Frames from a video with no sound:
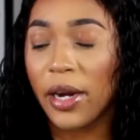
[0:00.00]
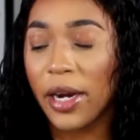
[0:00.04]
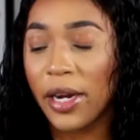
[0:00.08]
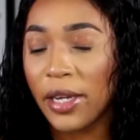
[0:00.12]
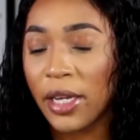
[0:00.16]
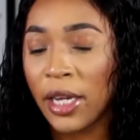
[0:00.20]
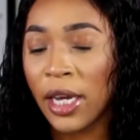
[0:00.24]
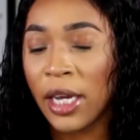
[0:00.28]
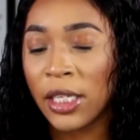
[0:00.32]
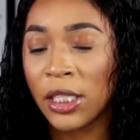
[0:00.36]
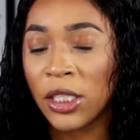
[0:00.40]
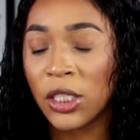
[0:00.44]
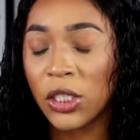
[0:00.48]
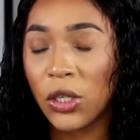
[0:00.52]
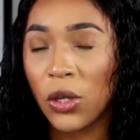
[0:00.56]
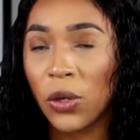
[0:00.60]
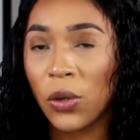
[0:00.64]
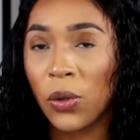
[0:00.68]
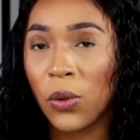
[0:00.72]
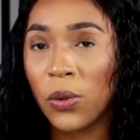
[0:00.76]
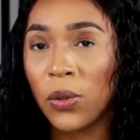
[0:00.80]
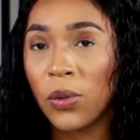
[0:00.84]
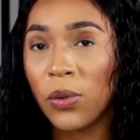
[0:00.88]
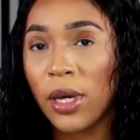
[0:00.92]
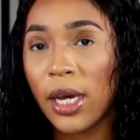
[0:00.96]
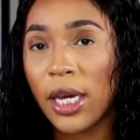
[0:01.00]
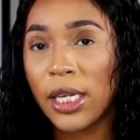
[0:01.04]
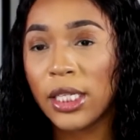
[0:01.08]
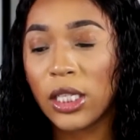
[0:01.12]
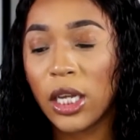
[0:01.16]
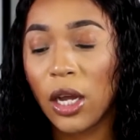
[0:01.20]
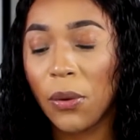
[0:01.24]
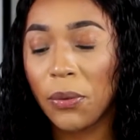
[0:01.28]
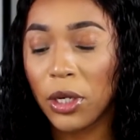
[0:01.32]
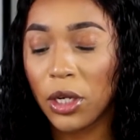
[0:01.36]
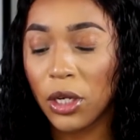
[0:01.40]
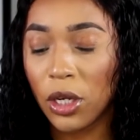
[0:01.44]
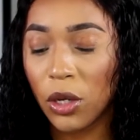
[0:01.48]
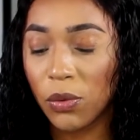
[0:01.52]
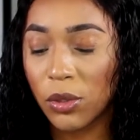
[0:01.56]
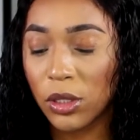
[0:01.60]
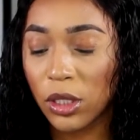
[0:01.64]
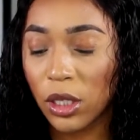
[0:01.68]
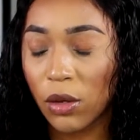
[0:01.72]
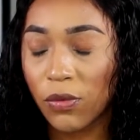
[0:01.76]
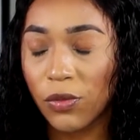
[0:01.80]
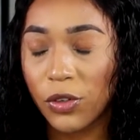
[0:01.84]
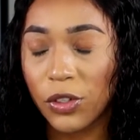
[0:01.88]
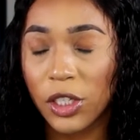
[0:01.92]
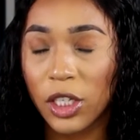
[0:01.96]
Alright guys, so you guys already know
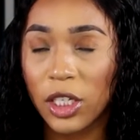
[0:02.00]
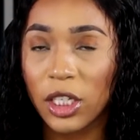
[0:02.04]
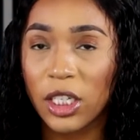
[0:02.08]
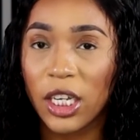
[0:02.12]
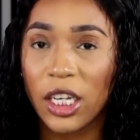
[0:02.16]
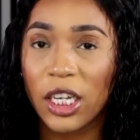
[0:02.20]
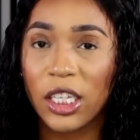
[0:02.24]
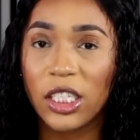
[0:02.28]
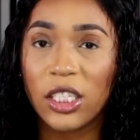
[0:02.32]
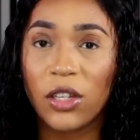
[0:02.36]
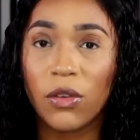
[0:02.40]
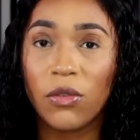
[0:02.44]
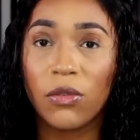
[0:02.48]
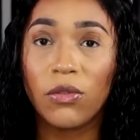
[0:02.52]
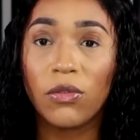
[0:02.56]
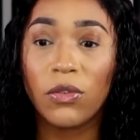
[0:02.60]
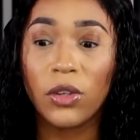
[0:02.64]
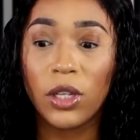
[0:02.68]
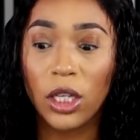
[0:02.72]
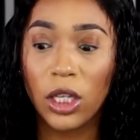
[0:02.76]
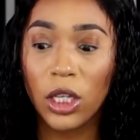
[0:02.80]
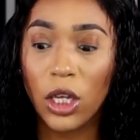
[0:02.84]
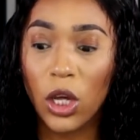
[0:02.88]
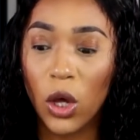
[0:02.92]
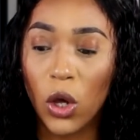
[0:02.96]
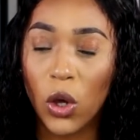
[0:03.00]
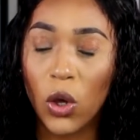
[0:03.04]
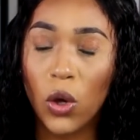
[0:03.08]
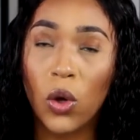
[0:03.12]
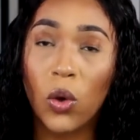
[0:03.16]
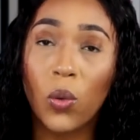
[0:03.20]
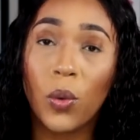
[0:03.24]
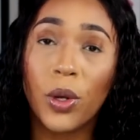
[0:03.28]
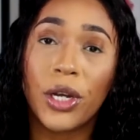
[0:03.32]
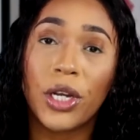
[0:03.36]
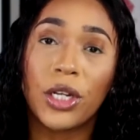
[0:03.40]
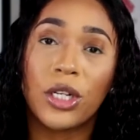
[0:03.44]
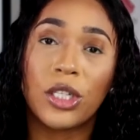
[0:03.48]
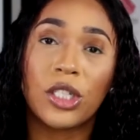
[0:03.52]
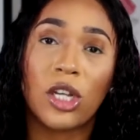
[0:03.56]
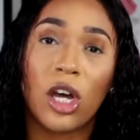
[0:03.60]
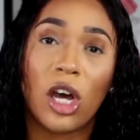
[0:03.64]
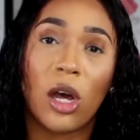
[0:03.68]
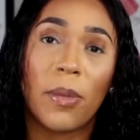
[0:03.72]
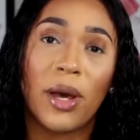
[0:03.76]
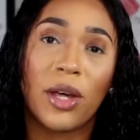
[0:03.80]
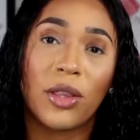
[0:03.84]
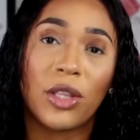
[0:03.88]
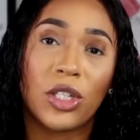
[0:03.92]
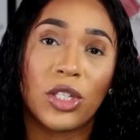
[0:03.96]
what's up for today's video. We're here to talk
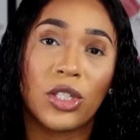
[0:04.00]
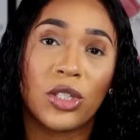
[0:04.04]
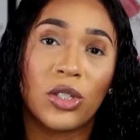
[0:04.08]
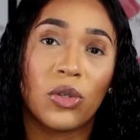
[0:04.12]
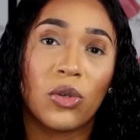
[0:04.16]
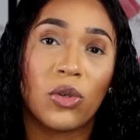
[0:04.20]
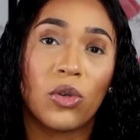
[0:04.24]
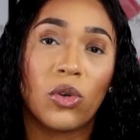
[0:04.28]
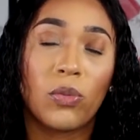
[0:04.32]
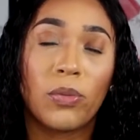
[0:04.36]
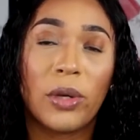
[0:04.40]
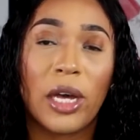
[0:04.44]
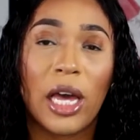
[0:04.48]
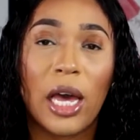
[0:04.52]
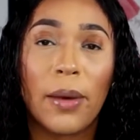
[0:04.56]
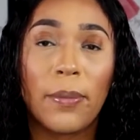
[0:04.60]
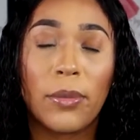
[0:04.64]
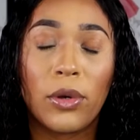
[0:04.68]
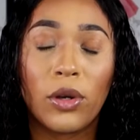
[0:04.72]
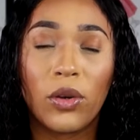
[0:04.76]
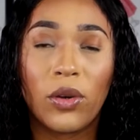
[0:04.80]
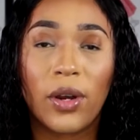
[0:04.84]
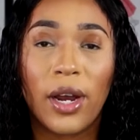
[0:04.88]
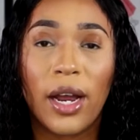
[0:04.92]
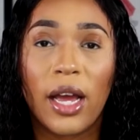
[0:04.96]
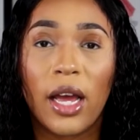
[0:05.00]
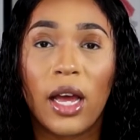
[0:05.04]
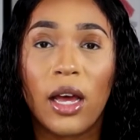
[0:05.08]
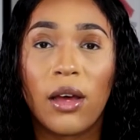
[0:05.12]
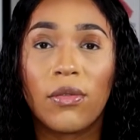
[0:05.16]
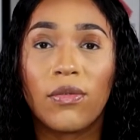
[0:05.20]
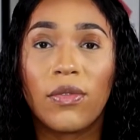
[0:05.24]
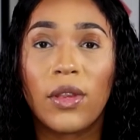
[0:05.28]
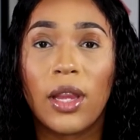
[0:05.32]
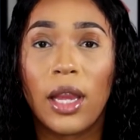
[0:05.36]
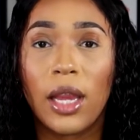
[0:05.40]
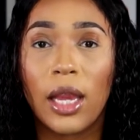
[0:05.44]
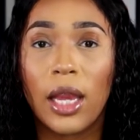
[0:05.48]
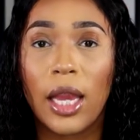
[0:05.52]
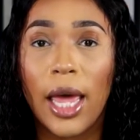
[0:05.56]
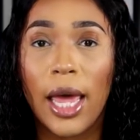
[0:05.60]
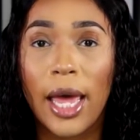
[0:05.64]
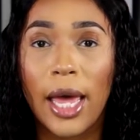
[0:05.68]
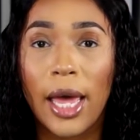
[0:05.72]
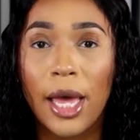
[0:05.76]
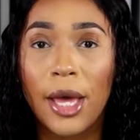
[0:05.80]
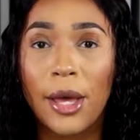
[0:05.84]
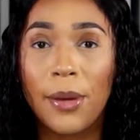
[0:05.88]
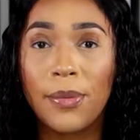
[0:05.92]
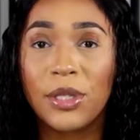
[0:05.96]
about this new Pat McGrath
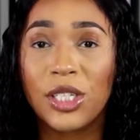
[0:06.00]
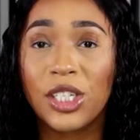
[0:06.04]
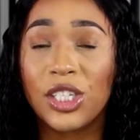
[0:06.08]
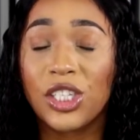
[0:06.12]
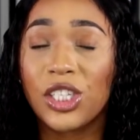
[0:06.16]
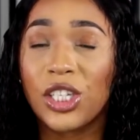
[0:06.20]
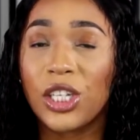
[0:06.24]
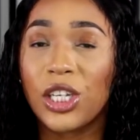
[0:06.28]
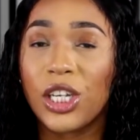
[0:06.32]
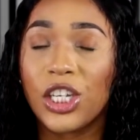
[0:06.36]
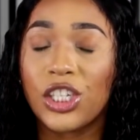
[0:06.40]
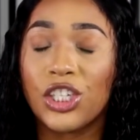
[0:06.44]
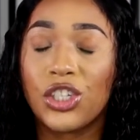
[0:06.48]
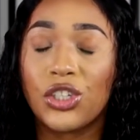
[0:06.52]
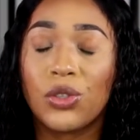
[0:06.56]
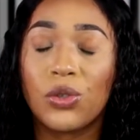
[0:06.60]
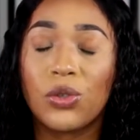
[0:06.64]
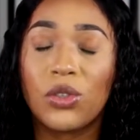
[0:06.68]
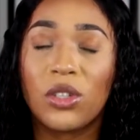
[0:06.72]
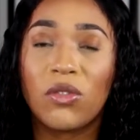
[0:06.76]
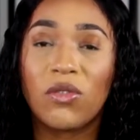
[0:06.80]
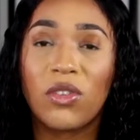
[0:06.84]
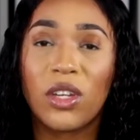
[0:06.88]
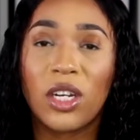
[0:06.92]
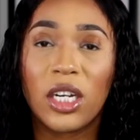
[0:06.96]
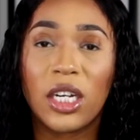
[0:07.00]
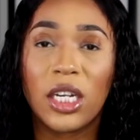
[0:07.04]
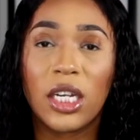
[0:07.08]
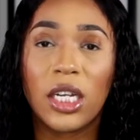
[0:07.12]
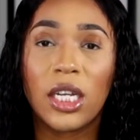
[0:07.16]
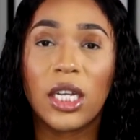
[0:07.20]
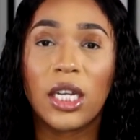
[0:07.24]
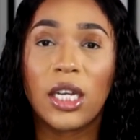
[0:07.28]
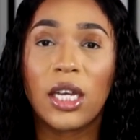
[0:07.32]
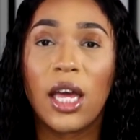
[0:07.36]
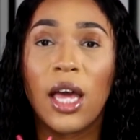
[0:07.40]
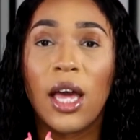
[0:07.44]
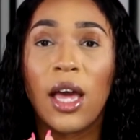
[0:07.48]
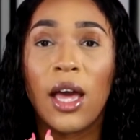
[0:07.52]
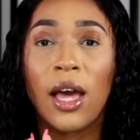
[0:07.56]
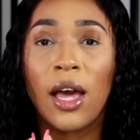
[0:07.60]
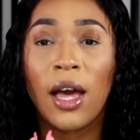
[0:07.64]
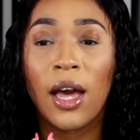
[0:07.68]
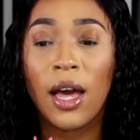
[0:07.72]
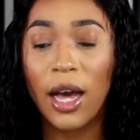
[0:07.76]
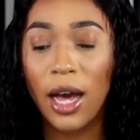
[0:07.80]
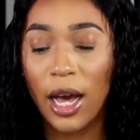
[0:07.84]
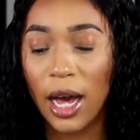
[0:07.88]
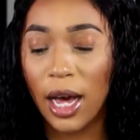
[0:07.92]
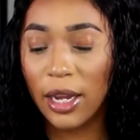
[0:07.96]
Labs Celestial Divinity
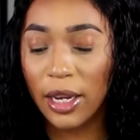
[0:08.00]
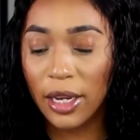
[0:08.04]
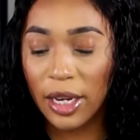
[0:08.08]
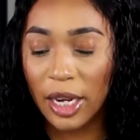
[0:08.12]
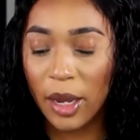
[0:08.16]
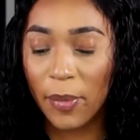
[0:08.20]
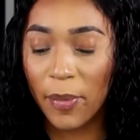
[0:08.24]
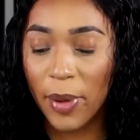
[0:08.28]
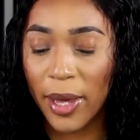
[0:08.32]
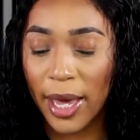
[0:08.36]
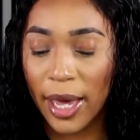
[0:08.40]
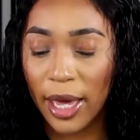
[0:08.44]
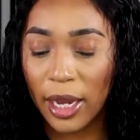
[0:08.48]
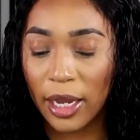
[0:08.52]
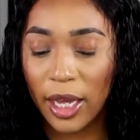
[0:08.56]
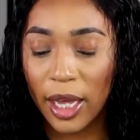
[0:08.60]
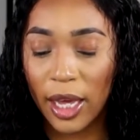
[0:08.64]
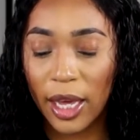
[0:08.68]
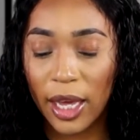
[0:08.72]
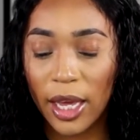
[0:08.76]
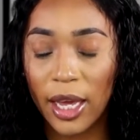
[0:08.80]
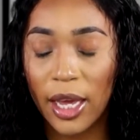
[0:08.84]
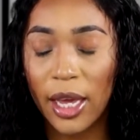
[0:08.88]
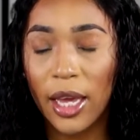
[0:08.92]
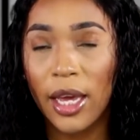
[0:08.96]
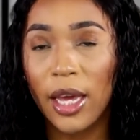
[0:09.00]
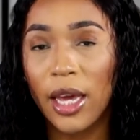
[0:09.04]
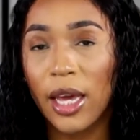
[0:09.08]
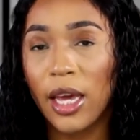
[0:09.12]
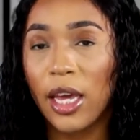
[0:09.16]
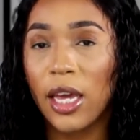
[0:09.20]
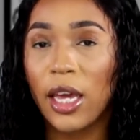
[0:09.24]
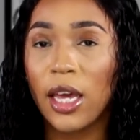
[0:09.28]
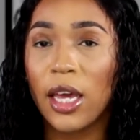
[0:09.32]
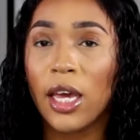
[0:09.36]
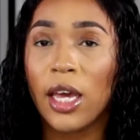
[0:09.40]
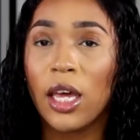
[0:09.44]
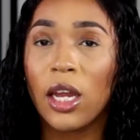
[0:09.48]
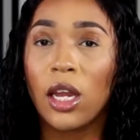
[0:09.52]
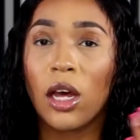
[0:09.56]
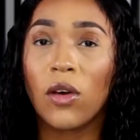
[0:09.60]
holiday palette and